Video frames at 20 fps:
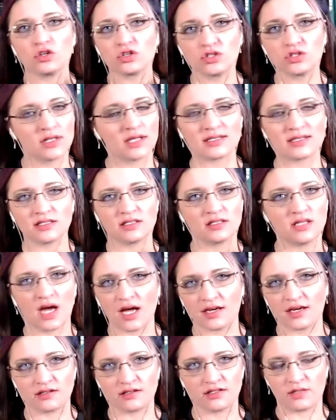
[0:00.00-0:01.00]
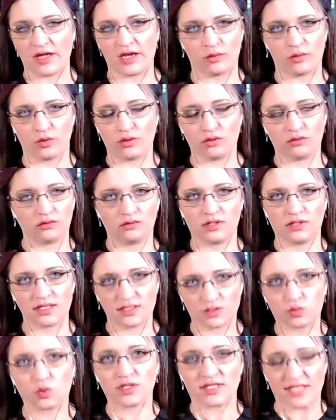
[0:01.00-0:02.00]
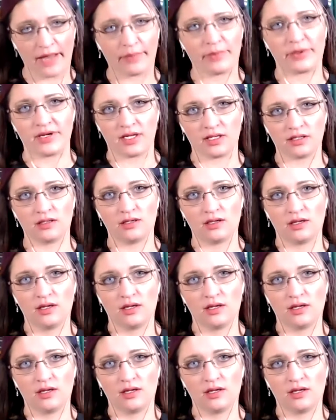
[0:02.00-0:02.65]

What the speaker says: that's not debatable. That's what's happening.